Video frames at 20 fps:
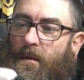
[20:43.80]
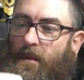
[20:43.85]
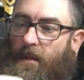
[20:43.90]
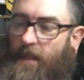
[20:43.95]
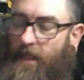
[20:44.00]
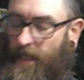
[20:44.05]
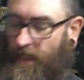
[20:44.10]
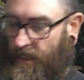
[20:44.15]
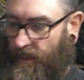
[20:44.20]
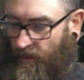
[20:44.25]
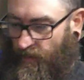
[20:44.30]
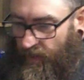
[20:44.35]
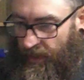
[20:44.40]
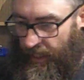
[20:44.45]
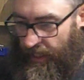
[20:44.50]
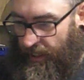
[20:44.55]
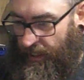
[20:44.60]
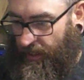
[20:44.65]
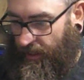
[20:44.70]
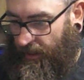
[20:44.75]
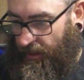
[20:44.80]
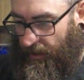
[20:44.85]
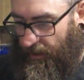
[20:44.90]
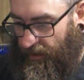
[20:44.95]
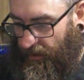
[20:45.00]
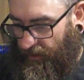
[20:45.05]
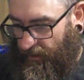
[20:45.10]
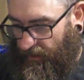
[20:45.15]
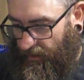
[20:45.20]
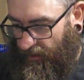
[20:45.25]
That on the back.
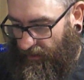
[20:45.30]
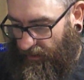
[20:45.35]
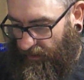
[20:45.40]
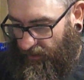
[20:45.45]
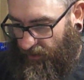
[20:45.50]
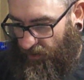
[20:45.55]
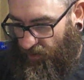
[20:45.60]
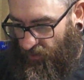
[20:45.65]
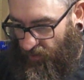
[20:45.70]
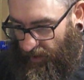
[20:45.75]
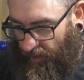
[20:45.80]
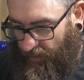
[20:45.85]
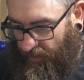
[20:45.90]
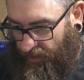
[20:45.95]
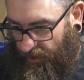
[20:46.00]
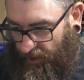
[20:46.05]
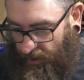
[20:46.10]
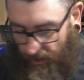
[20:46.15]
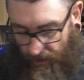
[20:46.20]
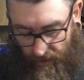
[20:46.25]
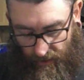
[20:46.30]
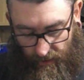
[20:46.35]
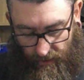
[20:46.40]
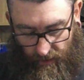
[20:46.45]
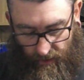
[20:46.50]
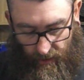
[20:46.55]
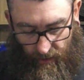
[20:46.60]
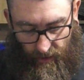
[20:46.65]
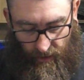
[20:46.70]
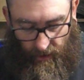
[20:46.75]
Strips.
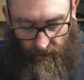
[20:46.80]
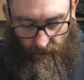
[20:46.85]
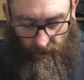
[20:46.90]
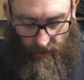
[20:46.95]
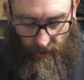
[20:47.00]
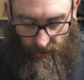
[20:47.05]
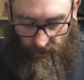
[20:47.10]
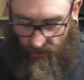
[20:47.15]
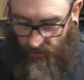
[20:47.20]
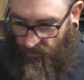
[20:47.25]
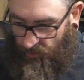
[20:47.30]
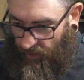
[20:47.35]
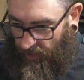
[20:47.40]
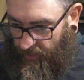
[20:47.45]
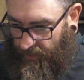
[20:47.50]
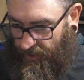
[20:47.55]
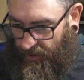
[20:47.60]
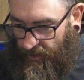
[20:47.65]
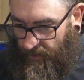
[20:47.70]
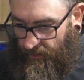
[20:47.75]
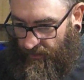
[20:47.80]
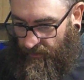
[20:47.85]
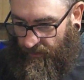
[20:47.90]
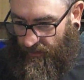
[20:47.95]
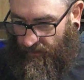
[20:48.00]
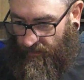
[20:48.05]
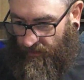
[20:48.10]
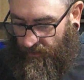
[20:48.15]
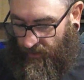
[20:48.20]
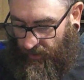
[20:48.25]
Strips.
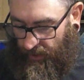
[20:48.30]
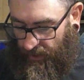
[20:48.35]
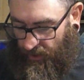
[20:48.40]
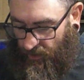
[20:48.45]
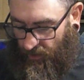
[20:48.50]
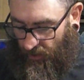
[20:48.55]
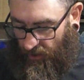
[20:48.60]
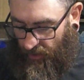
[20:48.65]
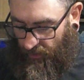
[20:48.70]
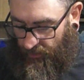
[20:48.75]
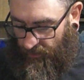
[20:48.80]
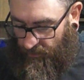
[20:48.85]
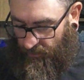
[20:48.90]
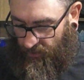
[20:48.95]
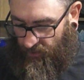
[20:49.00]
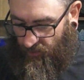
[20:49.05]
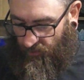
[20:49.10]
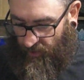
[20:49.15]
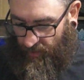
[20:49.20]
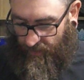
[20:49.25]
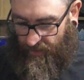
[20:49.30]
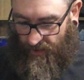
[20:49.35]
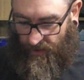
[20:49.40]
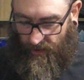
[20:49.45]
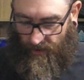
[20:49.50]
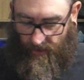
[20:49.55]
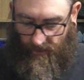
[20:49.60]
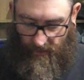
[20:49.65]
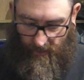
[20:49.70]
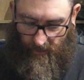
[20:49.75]
So I need to cut off some strips.
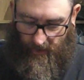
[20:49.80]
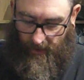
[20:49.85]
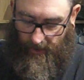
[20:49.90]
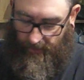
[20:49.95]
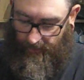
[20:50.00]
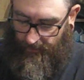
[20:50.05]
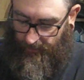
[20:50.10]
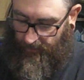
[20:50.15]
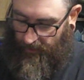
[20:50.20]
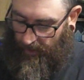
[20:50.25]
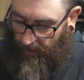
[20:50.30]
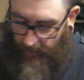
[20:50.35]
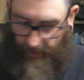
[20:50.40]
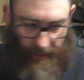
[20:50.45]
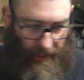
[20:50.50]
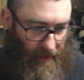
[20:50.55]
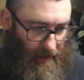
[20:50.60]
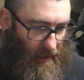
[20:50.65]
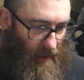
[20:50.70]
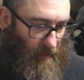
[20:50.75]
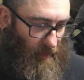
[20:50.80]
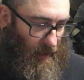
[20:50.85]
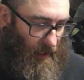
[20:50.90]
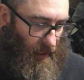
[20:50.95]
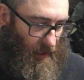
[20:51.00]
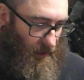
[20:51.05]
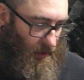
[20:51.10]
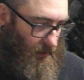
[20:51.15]
Right, happy days, happy days.